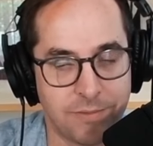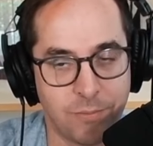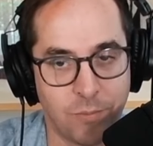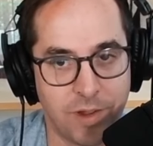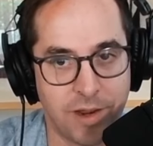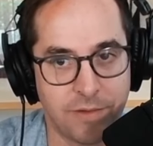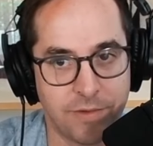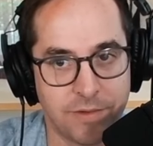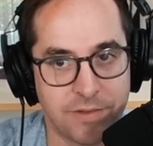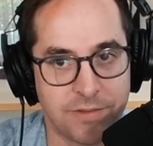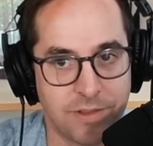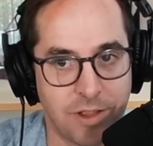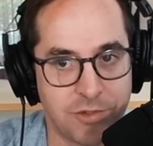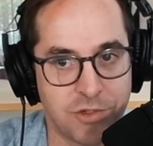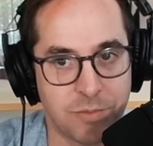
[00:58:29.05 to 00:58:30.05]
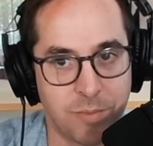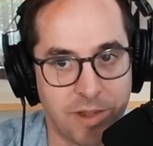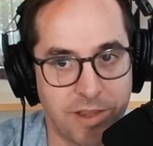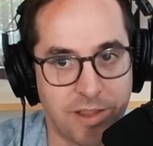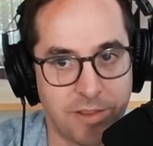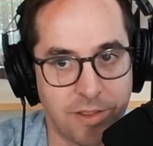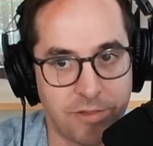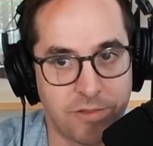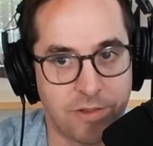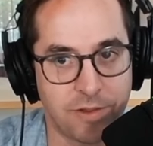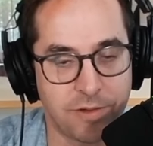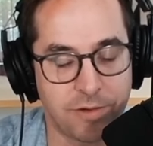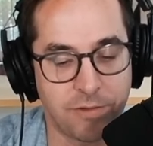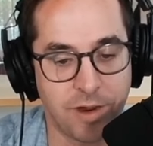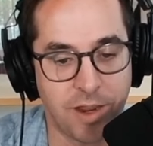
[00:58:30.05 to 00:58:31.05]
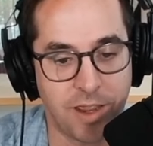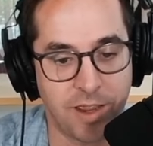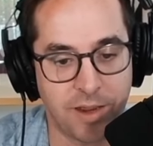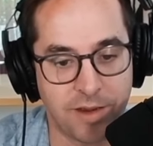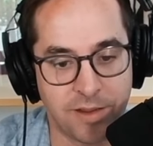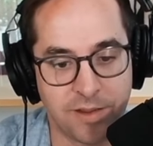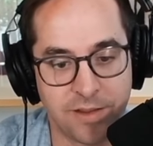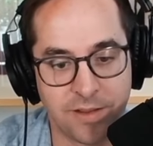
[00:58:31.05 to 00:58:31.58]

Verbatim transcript: whatever's lunch money in the third grade.